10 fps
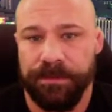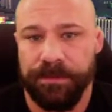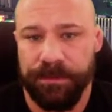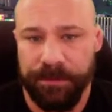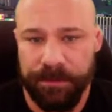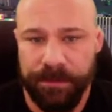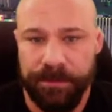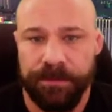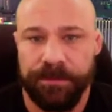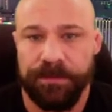
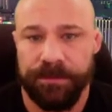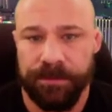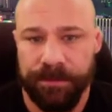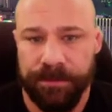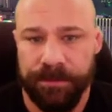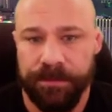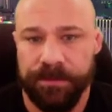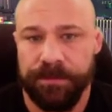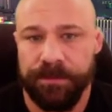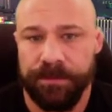
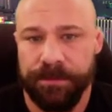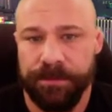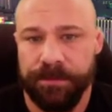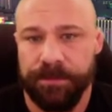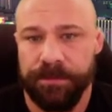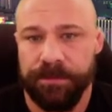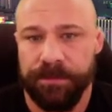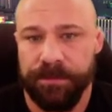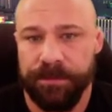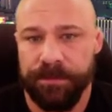
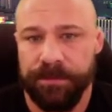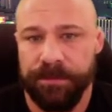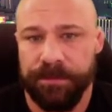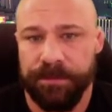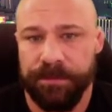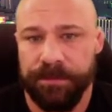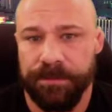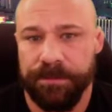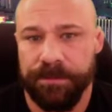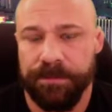
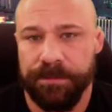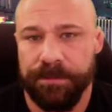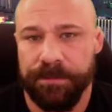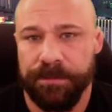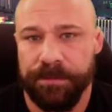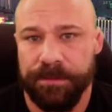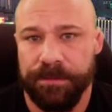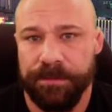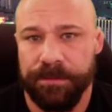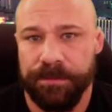
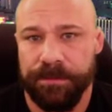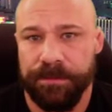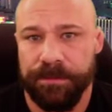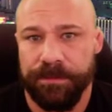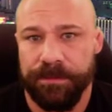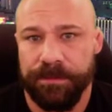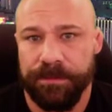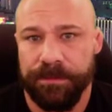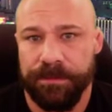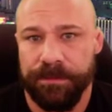
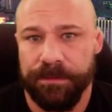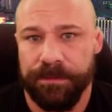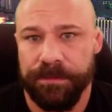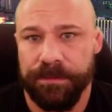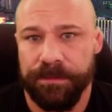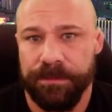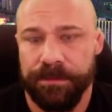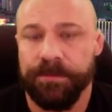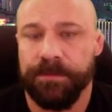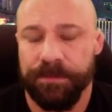
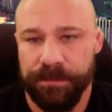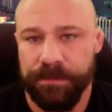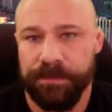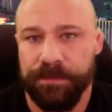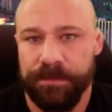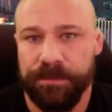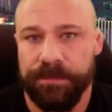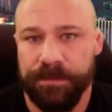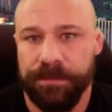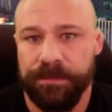The person shown says nothing.